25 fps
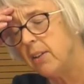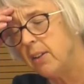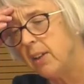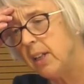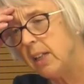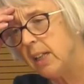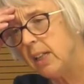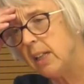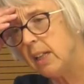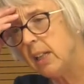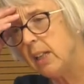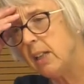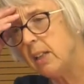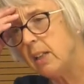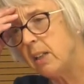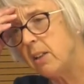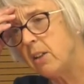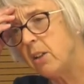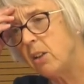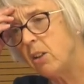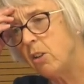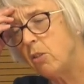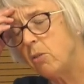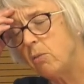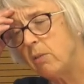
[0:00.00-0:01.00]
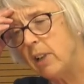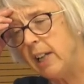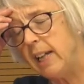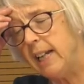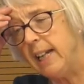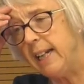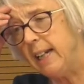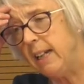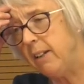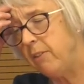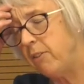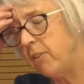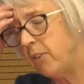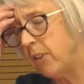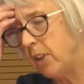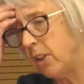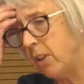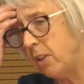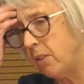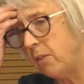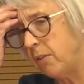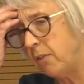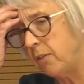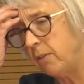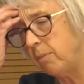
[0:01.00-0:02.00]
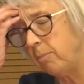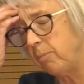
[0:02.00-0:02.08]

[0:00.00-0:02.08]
This is the grave of